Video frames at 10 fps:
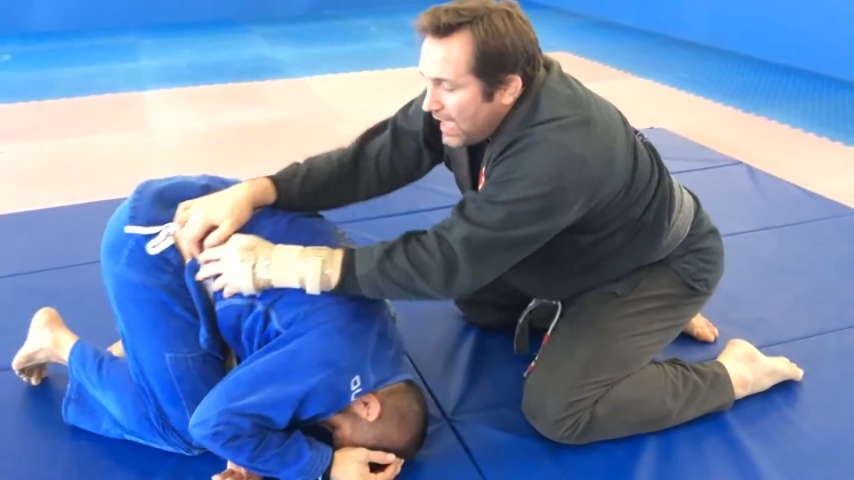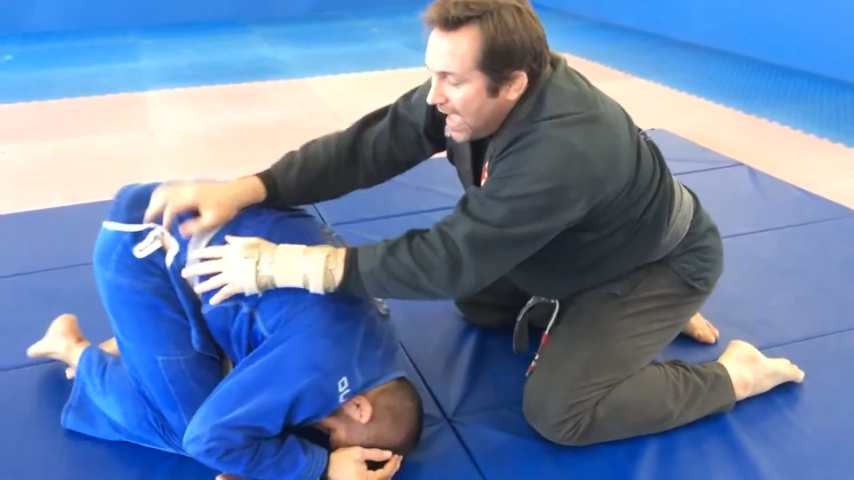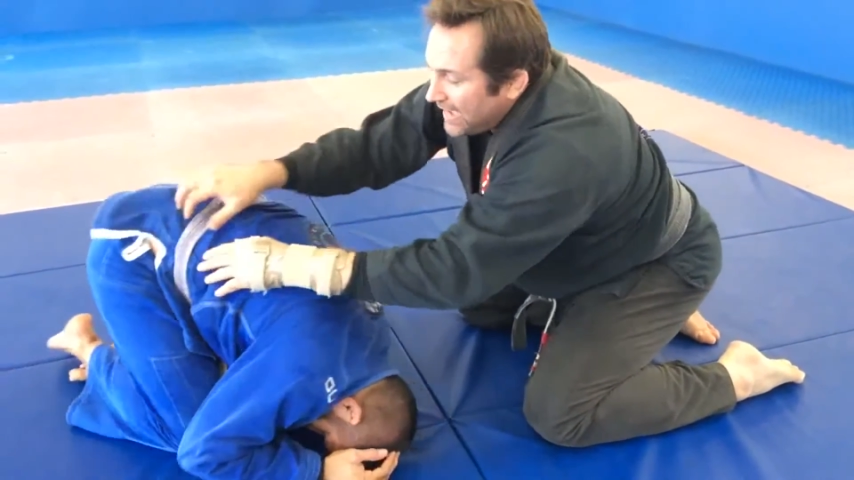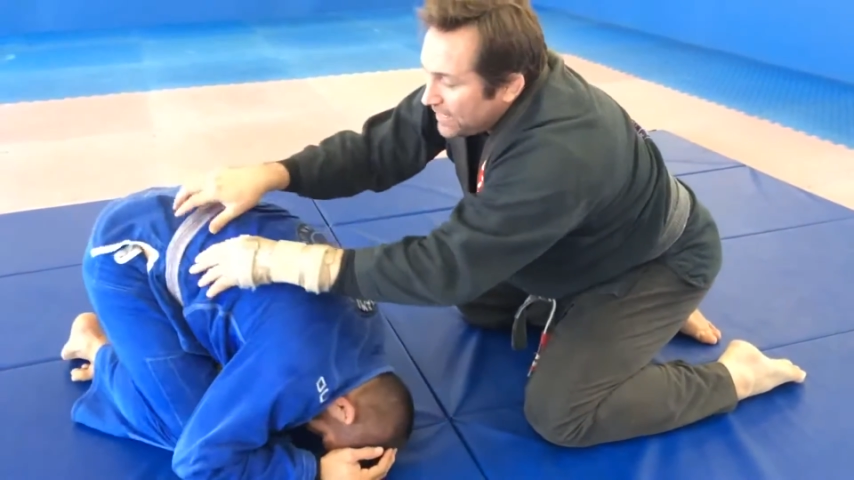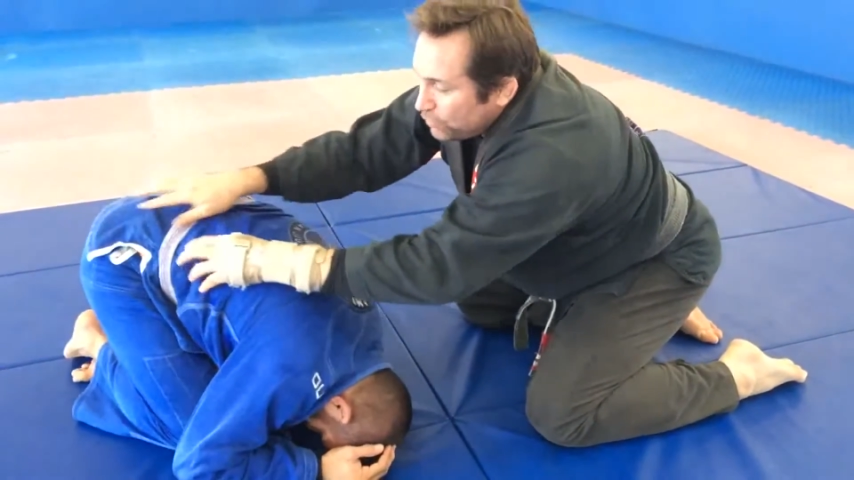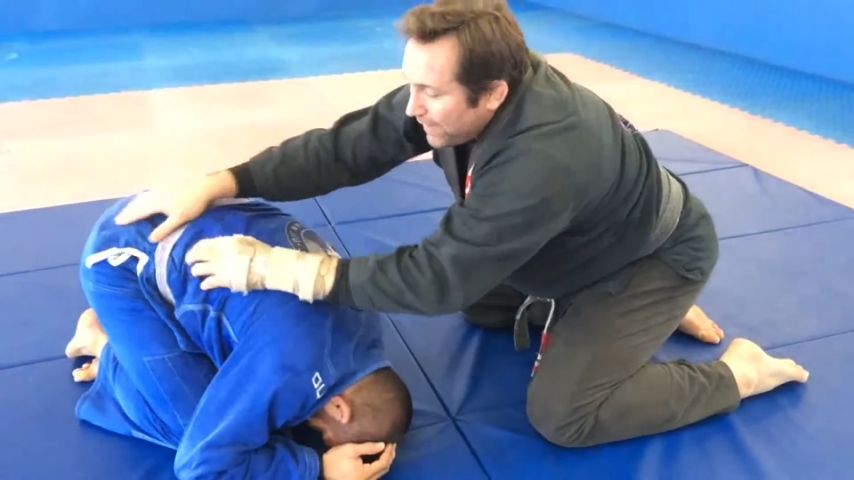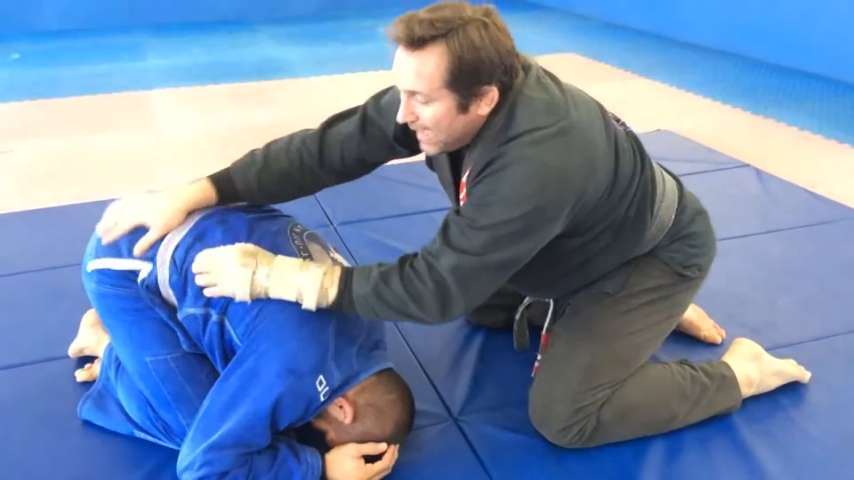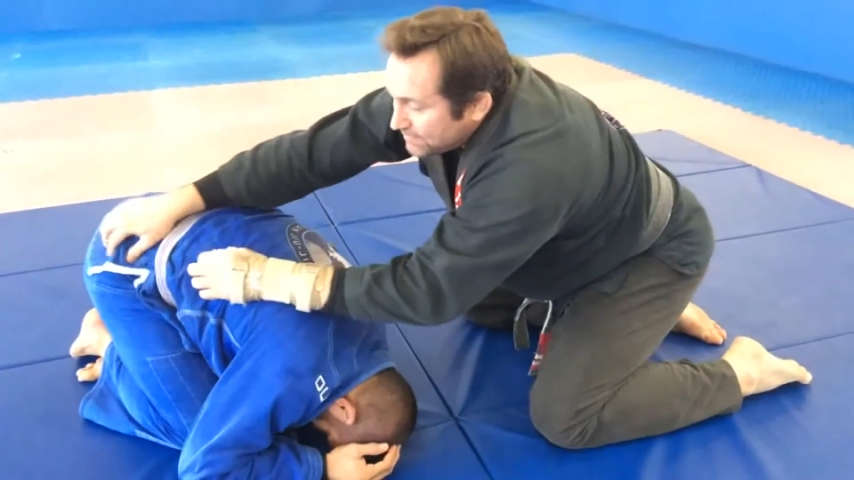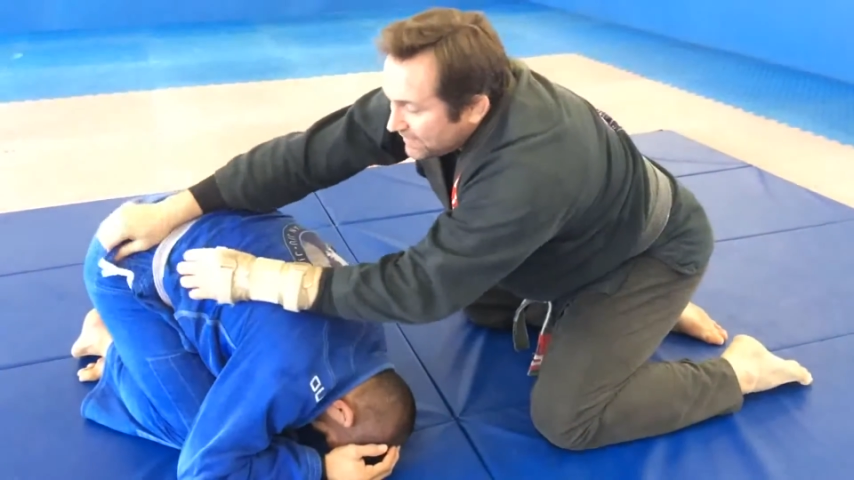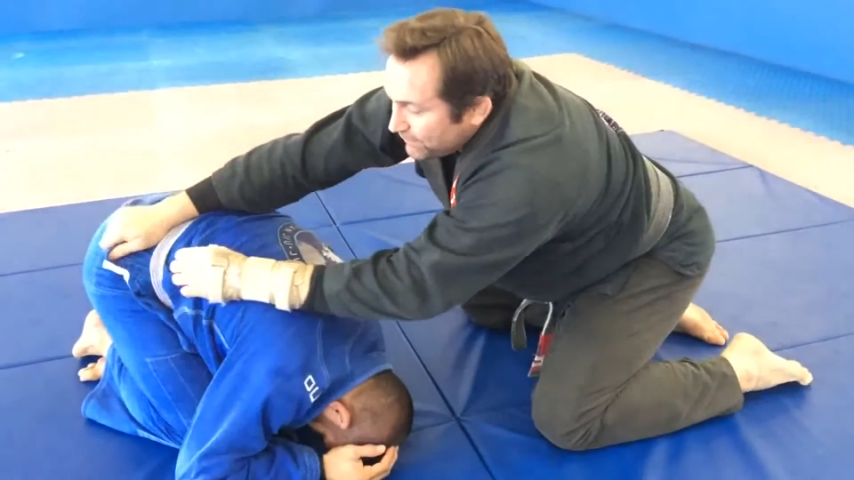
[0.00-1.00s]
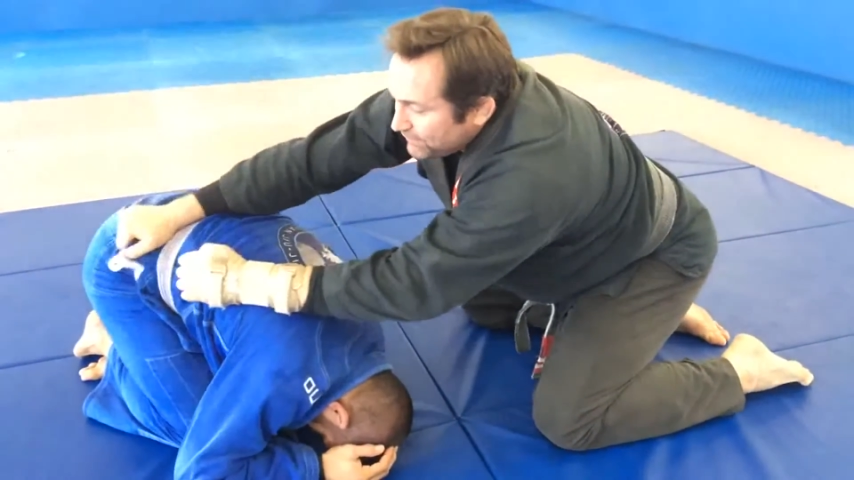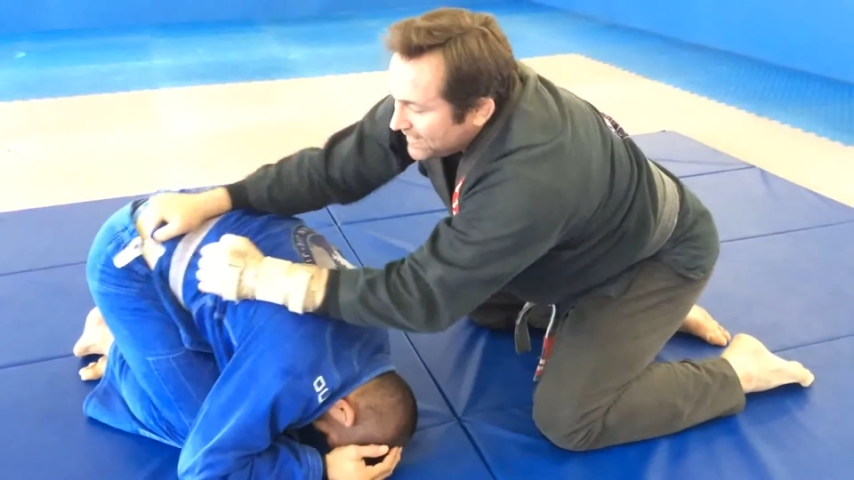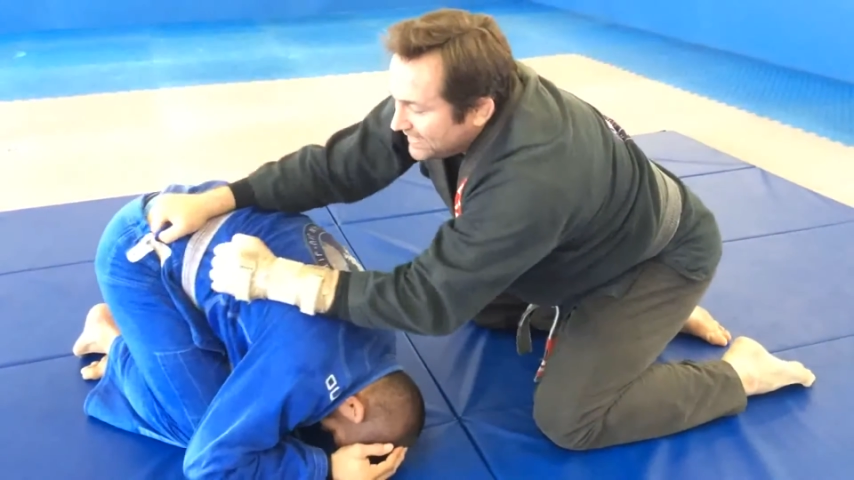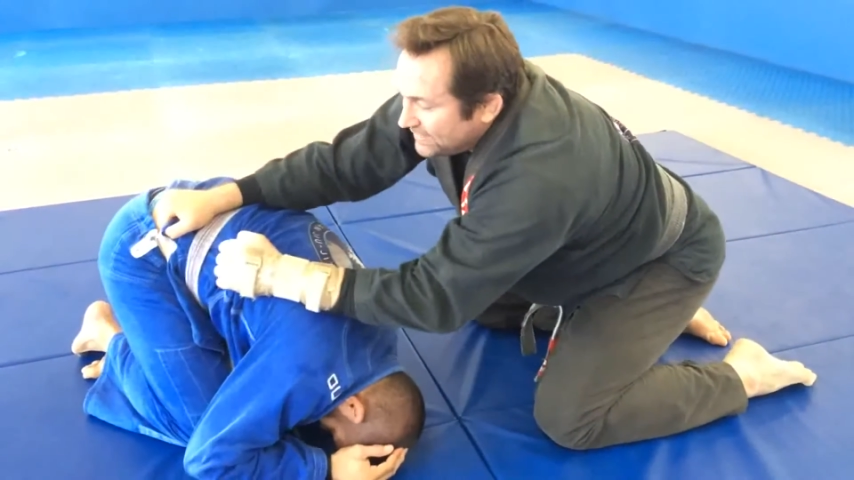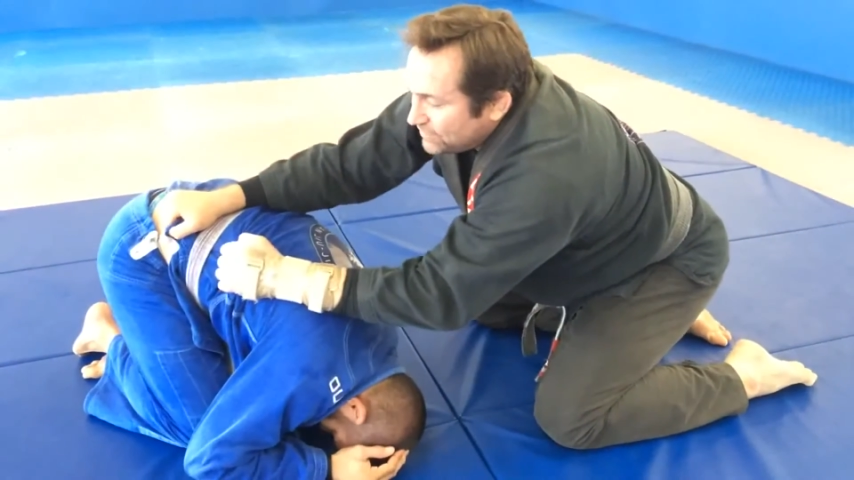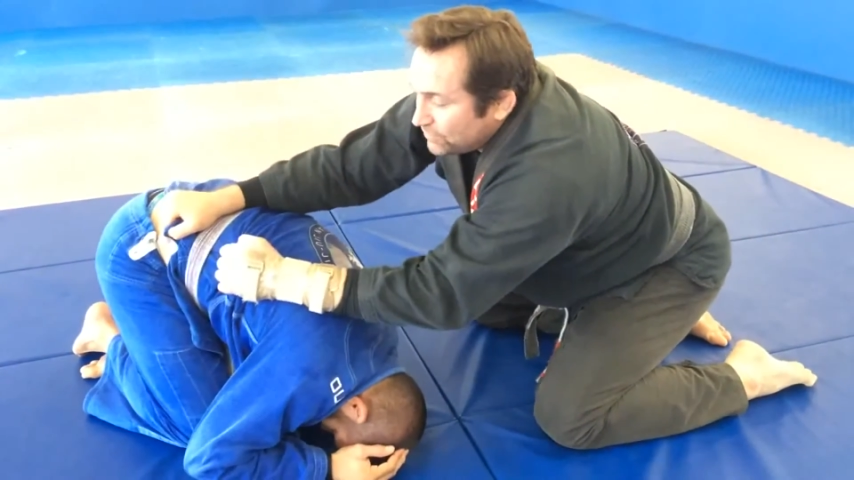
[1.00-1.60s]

I can grab stuff if I need to.